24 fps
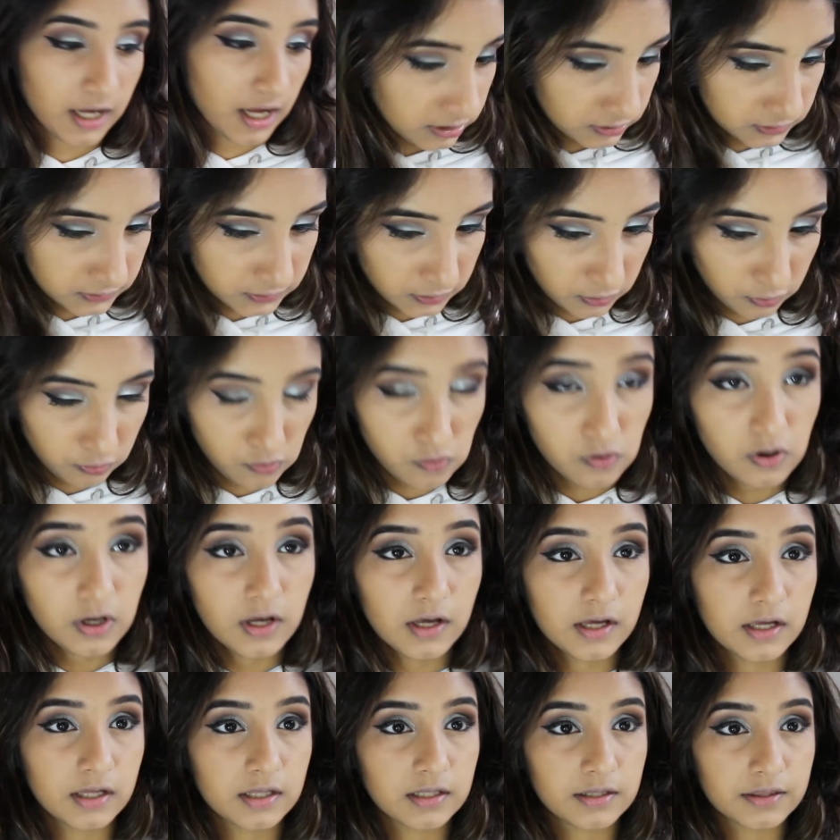So
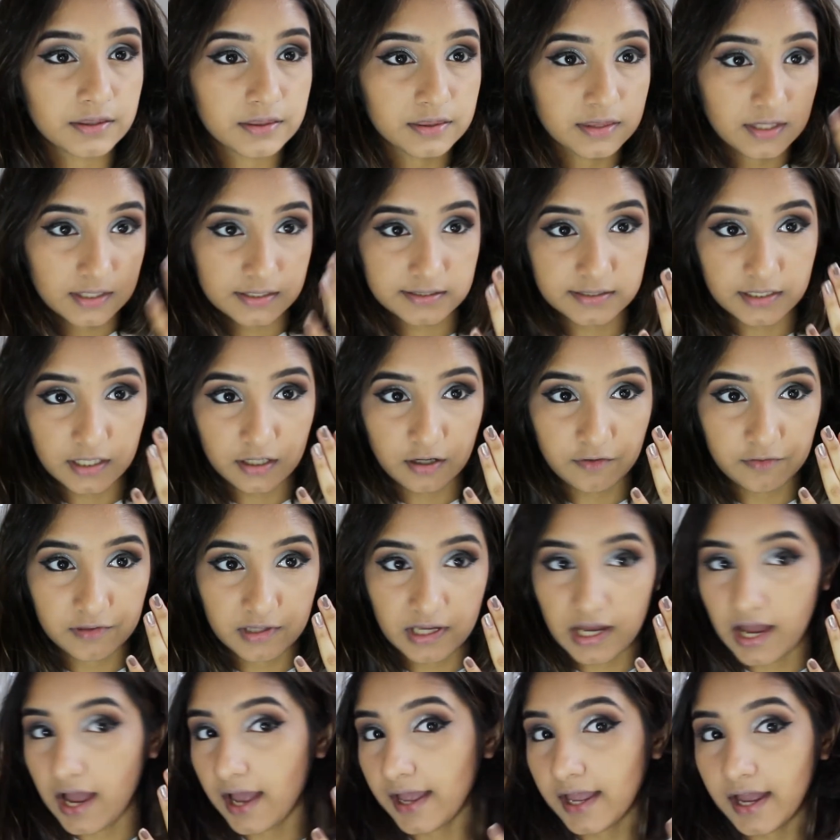this side of
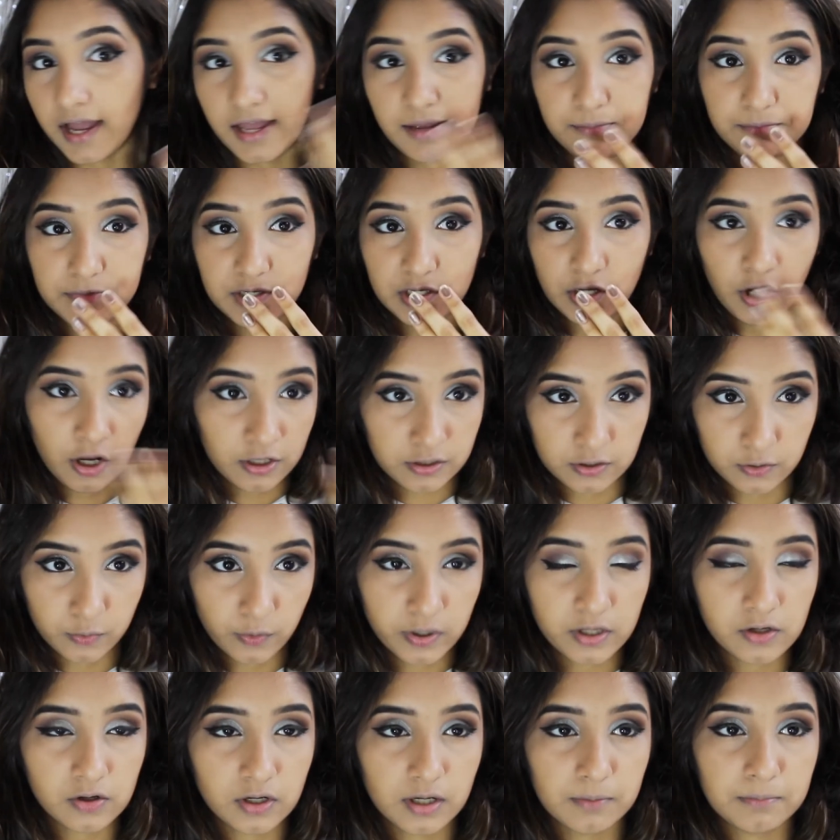the eye, I'm not
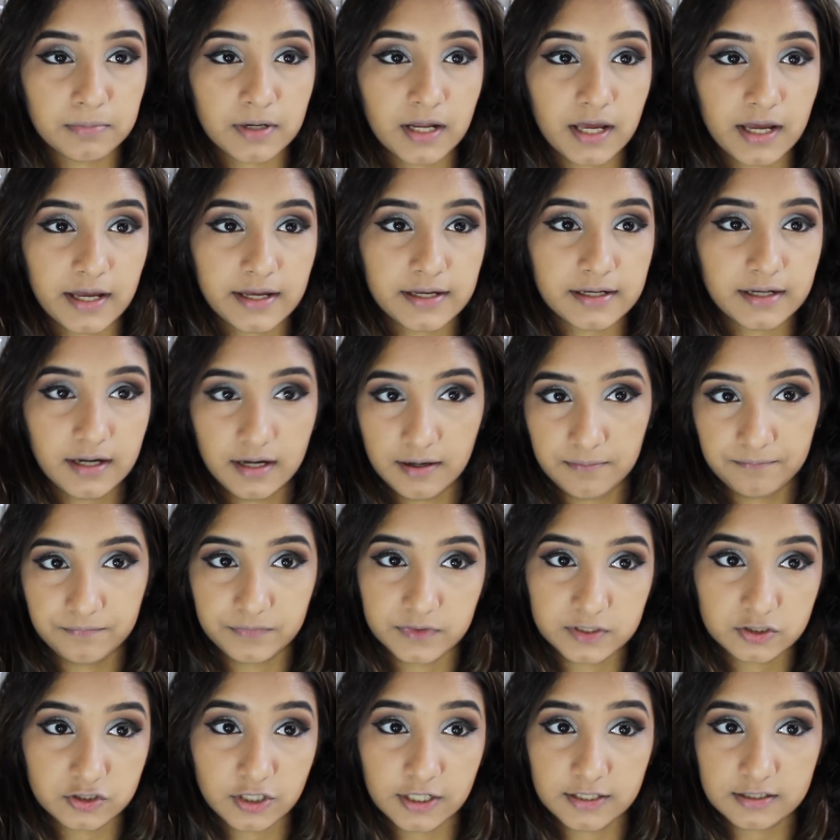going to apply
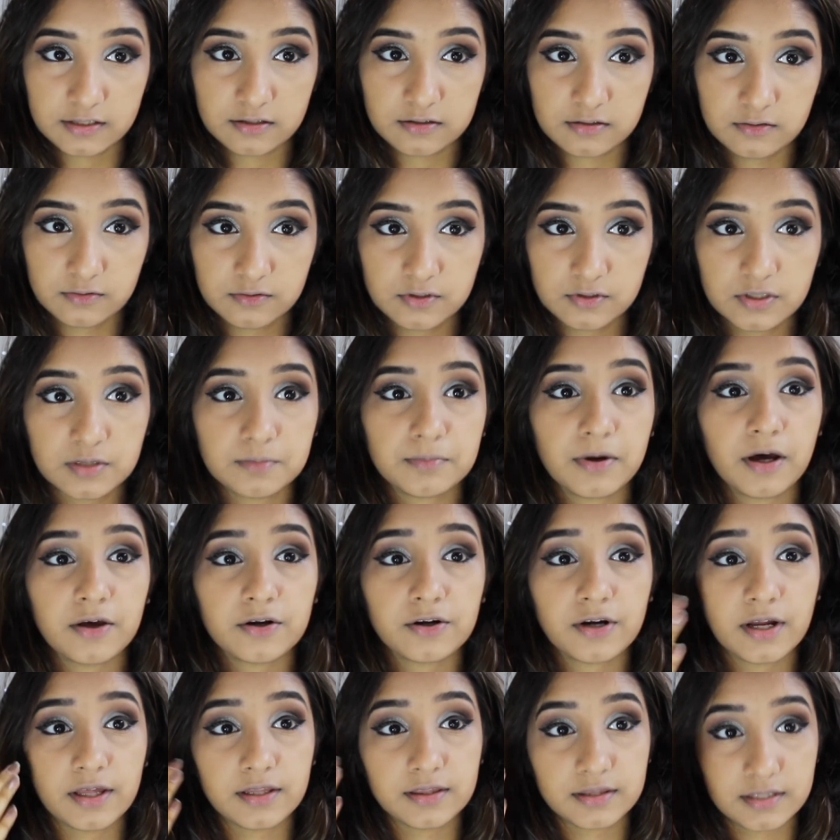translucent powder,
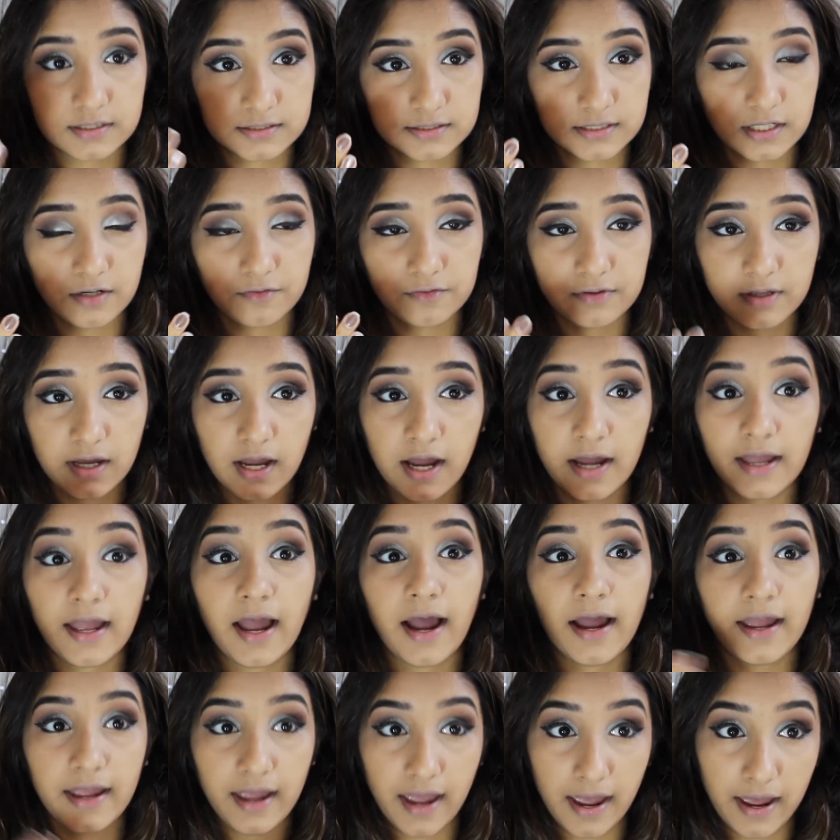and this side of the eye,
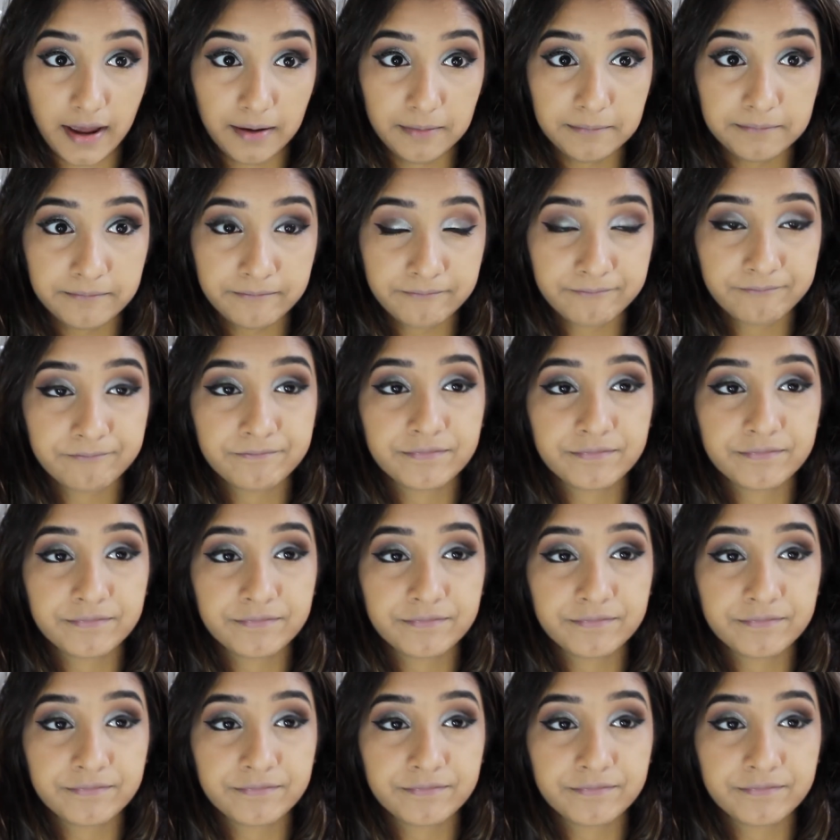I am.